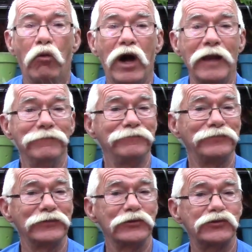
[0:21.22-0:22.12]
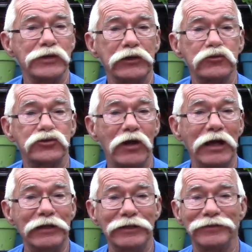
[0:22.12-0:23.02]
what? The sun is
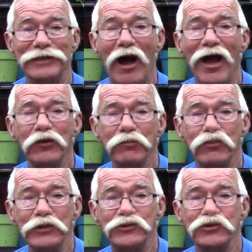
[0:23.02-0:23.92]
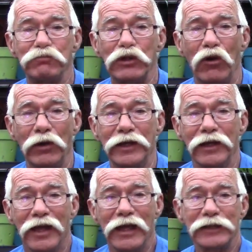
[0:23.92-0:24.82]
shining, the island breeze is blowing.
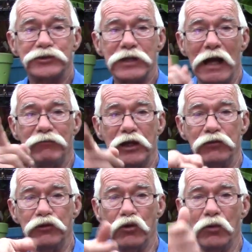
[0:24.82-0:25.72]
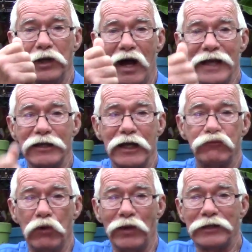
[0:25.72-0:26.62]
It's time that you and I
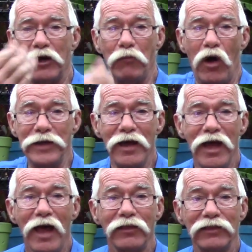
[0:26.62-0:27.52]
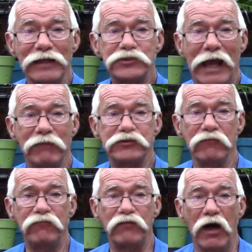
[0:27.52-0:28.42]
got growing. Come on, let's have
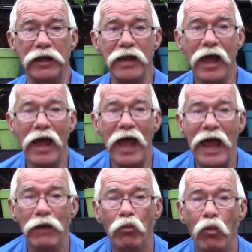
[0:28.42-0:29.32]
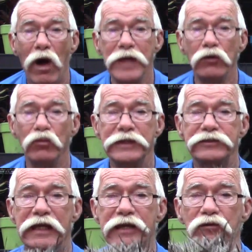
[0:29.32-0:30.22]
some fun. And why don't we
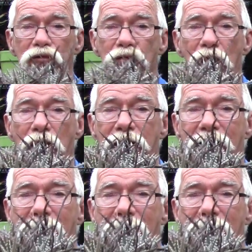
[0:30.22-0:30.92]
take a look